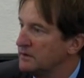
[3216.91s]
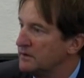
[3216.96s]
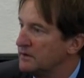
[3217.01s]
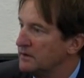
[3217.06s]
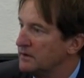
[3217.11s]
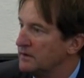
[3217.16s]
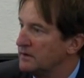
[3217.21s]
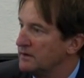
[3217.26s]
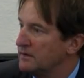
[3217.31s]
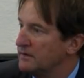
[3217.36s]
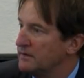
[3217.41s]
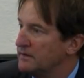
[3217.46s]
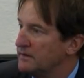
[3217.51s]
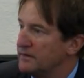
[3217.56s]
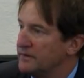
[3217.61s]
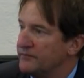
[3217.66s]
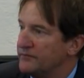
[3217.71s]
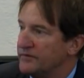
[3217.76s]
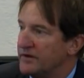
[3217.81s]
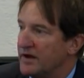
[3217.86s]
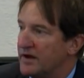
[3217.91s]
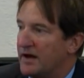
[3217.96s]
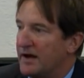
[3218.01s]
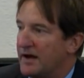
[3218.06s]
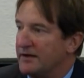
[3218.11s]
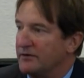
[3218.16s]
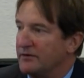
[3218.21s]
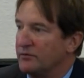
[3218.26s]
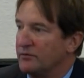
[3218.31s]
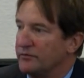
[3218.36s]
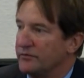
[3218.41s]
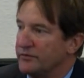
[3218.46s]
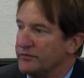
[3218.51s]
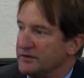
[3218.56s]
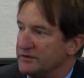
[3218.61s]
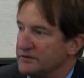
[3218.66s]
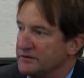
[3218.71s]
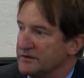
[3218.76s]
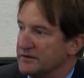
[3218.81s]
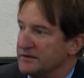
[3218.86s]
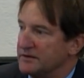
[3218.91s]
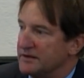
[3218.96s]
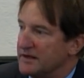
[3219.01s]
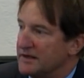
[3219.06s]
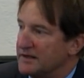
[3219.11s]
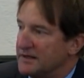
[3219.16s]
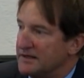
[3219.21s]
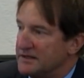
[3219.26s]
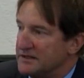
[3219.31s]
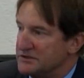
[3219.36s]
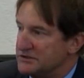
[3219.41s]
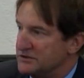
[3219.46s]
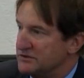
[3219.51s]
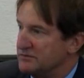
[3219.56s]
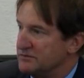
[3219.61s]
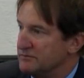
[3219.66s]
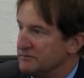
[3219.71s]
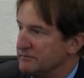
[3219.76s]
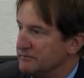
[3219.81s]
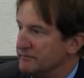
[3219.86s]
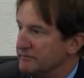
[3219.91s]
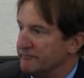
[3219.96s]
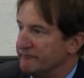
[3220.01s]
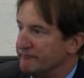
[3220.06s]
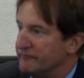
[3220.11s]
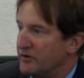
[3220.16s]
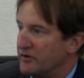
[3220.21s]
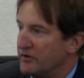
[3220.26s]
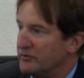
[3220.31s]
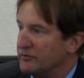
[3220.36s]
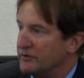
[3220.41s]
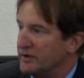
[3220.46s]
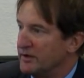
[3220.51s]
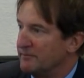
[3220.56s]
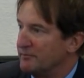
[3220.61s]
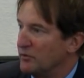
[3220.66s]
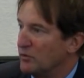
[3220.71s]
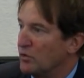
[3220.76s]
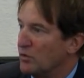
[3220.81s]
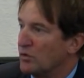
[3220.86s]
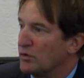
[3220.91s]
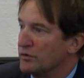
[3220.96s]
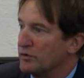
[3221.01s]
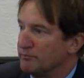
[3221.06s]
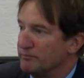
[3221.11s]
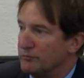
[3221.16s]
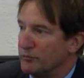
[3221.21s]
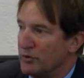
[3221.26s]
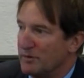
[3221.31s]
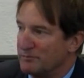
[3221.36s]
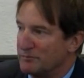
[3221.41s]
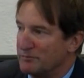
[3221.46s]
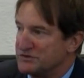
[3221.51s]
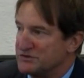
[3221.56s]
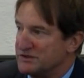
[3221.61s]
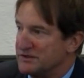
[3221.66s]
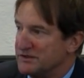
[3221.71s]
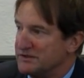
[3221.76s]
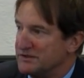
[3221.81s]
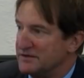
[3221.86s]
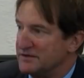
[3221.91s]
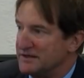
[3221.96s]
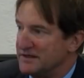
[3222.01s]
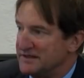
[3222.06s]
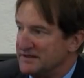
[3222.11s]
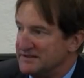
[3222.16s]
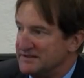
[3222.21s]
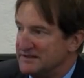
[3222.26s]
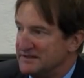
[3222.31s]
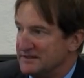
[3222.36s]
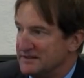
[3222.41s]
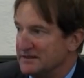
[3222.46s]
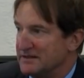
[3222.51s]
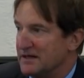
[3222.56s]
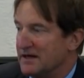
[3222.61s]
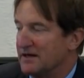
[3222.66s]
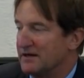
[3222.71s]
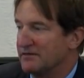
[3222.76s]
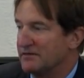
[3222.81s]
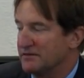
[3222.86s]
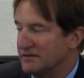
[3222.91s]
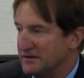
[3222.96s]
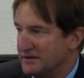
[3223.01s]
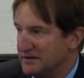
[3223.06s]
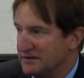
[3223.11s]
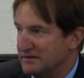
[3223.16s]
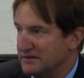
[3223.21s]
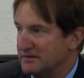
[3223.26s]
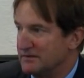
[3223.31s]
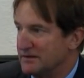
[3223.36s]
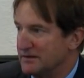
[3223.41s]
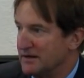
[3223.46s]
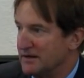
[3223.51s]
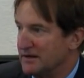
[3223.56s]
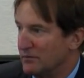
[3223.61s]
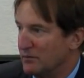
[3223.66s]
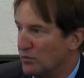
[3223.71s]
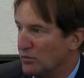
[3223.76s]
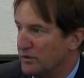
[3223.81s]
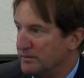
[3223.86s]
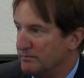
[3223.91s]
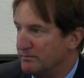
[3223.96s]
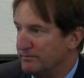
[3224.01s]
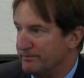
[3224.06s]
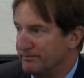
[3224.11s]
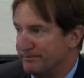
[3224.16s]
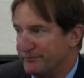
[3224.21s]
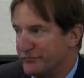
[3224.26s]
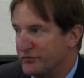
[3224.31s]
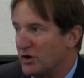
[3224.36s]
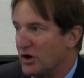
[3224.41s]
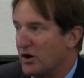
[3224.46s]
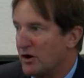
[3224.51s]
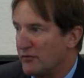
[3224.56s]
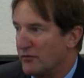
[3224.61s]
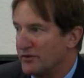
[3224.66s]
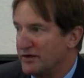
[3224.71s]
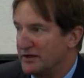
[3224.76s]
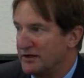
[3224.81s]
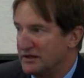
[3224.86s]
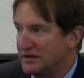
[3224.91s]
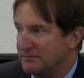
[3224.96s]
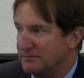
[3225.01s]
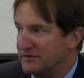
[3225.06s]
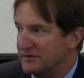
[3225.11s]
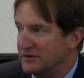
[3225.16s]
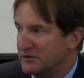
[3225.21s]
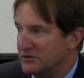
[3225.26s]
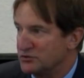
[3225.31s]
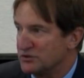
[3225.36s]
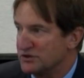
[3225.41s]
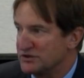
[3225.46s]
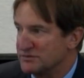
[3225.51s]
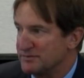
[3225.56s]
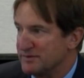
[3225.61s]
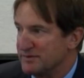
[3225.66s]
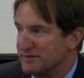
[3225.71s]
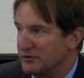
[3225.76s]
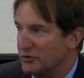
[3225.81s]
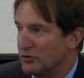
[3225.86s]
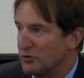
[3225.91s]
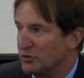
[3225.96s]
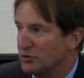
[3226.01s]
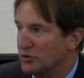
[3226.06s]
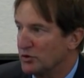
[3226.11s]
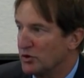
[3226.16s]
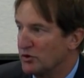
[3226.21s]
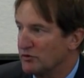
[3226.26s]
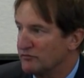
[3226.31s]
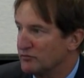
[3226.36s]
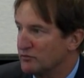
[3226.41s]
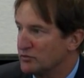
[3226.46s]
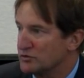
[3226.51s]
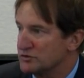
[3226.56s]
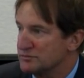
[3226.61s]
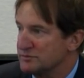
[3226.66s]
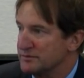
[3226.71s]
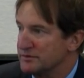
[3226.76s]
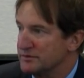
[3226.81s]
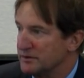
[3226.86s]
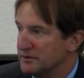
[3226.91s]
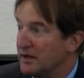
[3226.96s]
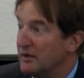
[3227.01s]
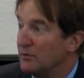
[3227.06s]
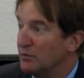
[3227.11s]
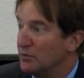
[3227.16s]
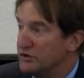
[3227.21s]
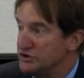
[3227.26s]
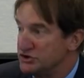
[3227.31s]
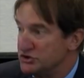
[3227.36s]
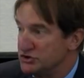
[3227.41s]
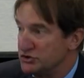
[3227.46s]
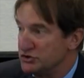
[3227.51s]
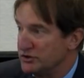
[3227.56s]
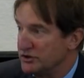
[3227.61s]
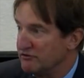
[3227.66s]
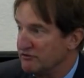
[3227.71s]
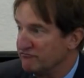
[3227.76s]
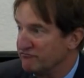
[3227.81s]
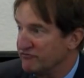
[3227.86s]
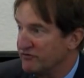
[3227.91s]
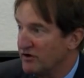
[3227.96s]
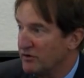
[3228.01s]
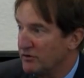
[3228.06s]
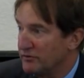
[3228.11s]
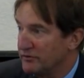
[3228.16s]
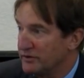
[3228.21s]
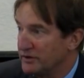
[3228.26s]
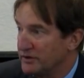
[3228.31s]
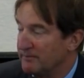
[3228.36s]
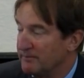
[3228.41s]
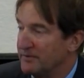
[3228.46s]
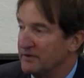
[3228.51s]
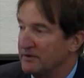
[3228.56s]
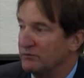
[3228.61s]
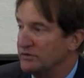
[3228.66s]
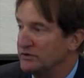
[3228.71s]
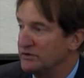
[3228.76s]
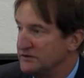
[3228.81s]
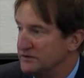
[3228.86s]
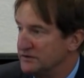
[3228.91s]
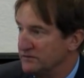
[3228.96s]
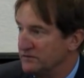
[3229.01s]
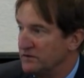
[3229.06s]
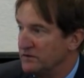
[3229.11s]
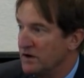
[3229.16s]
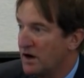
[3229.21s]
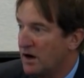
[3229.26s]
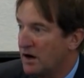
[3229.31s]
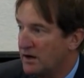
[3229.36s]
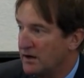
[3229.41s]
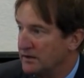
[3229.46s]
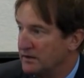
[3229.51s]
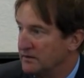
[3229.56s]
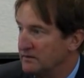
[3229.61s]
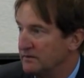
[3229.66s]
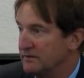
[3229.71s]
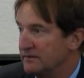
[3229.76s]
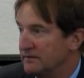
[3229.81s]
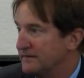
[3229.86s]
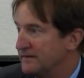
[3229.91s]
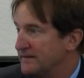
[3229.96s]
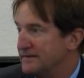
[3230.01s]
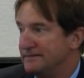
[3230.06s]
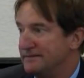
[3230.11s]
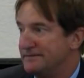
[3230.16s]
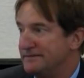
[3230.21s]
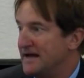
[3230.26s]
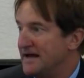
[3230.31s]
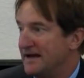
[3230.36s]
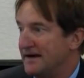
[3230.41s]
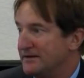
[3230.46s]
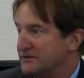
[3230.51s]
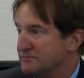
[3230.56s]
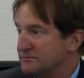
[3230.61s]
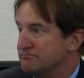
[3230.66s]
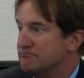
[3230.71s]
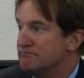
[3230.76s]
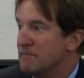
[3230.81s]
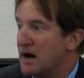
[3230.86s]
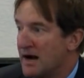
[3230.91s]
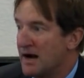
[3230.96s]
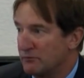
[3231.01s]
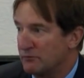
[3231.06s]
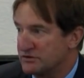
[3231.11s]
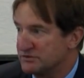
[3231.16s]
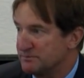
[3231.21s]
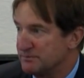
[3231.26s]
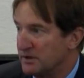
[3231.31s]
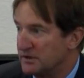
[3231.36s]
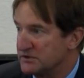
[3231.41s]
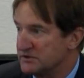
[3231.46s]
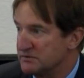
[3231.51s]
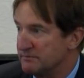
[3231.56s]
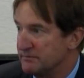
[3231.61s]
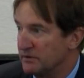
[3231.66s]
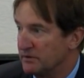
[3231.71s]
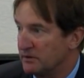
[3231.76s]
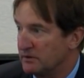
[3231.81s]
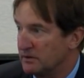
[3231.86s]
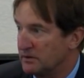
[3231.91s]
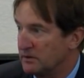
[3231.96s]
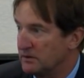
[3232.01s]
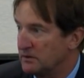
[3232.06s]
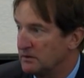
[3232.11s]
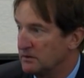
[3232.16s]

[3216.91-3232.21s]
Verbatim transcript: You later discovered. I don't think that an agent followed up or represented that they did. I think that we thought that it had been addressed by local law enforcement and we should have followed up and we did not and that is my responsibility.